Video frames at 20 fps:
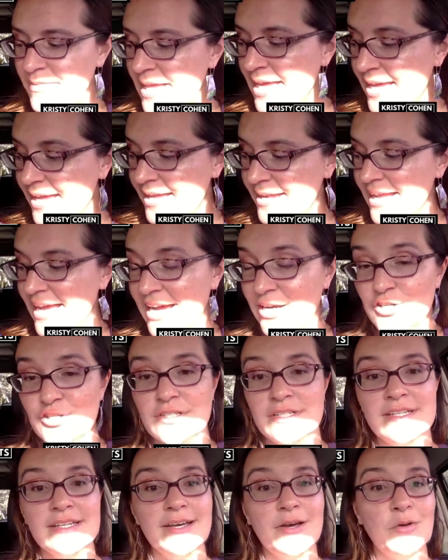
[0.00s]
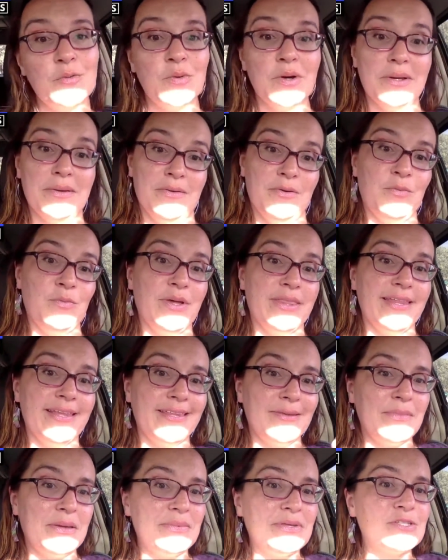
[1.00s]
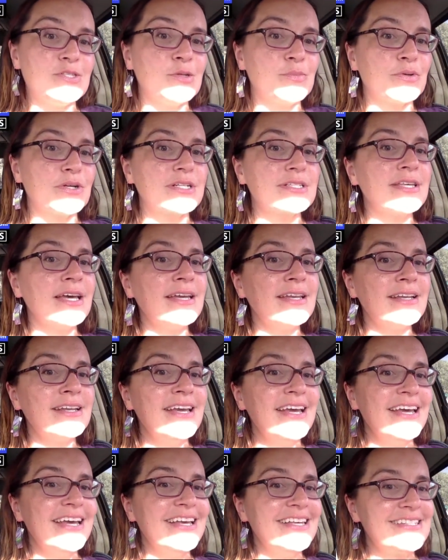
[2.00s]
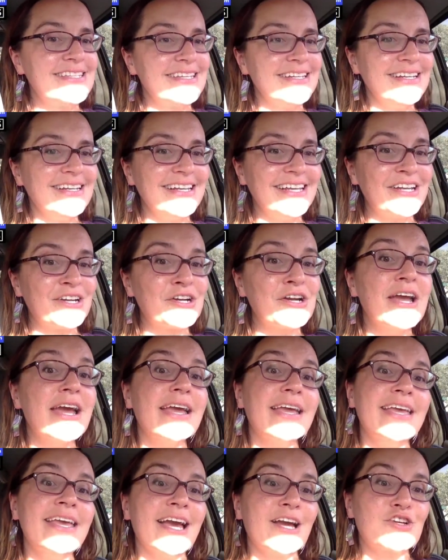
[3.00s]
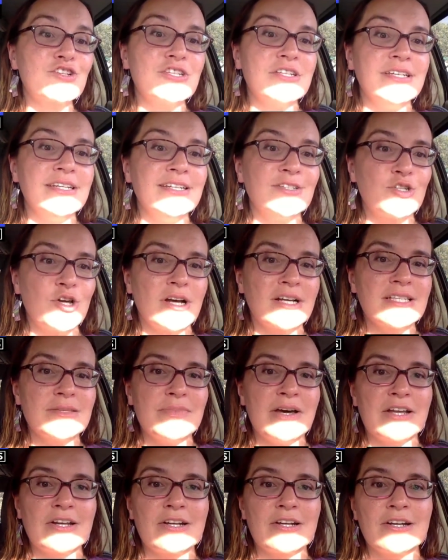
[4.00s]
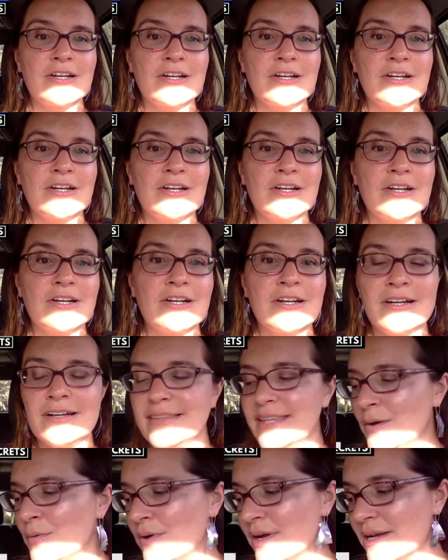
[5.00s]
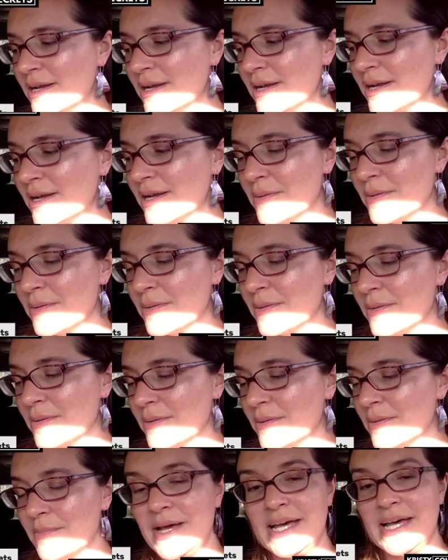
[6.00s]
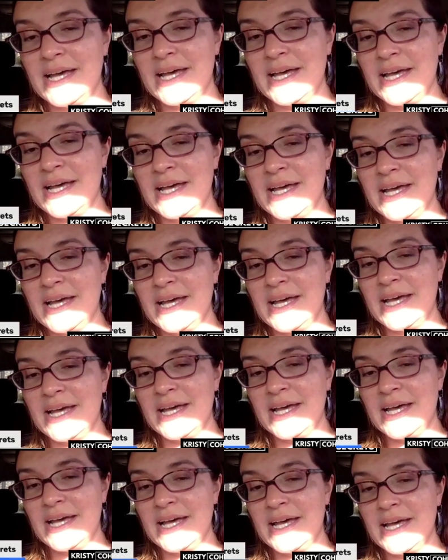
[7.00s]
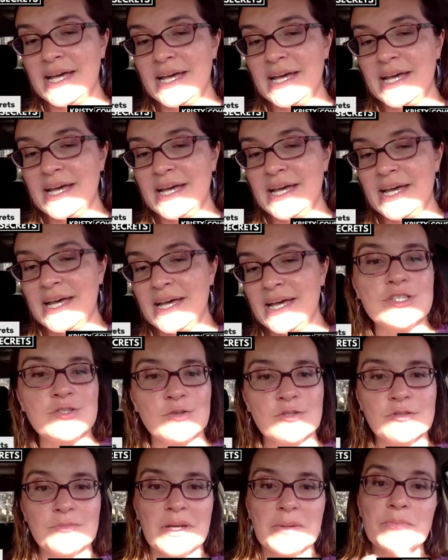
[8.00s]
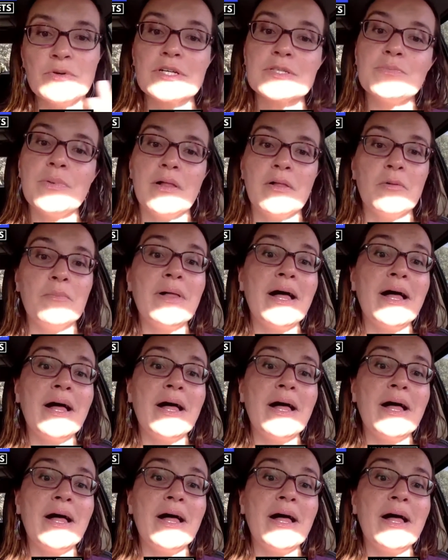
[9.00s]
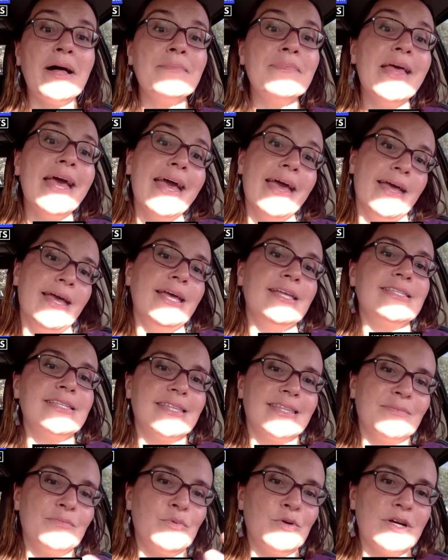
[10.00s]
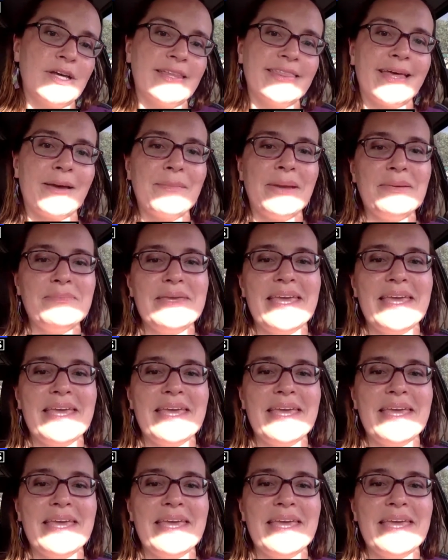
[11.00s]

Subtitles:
And actually, one thing that made me super excited is that in here, he actually talks about her. They were in a Master Rico, and he asked her how she sold so many books, blah, blah, blah. It's in the book, happy.